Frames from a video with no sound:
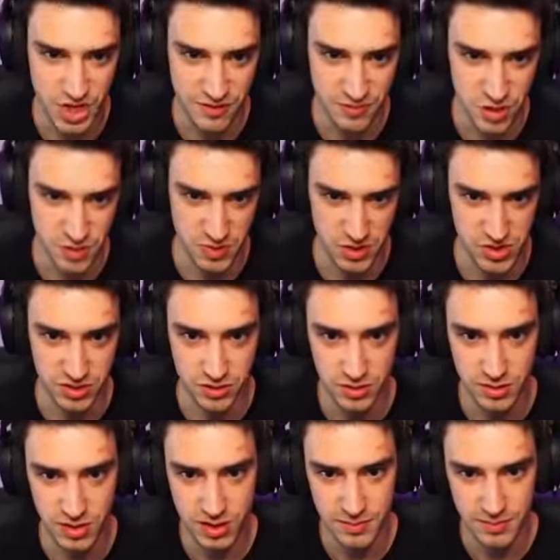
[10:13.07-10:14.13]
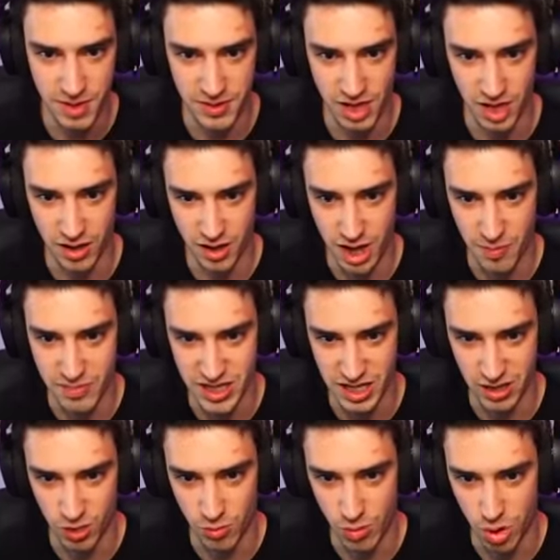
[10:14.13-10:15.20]
me try first person. Maybe I'll be
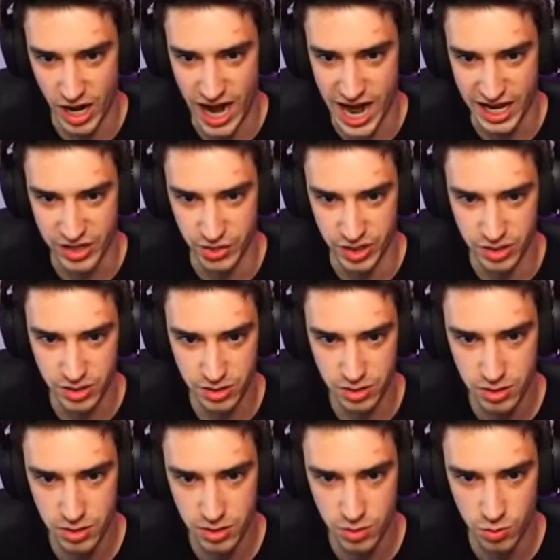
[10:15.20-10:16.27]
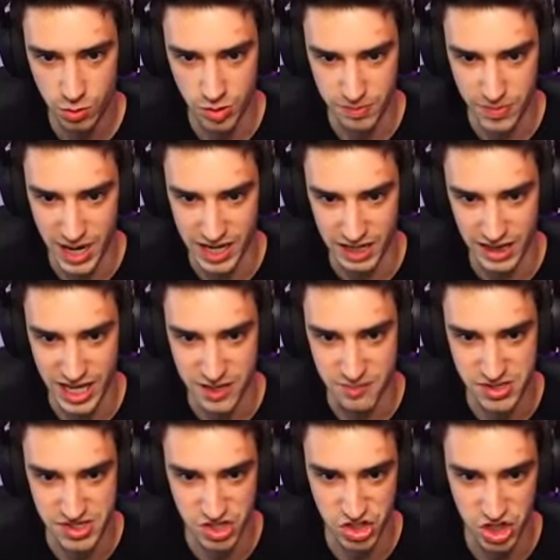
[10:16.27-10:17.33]
a little more accurate with my leg
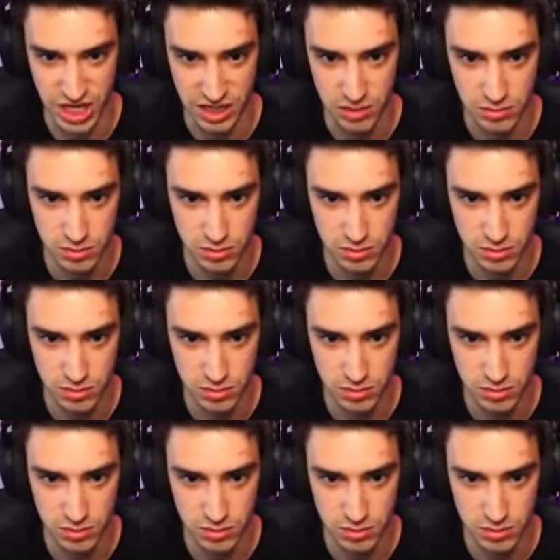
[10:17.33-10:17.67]
positioning.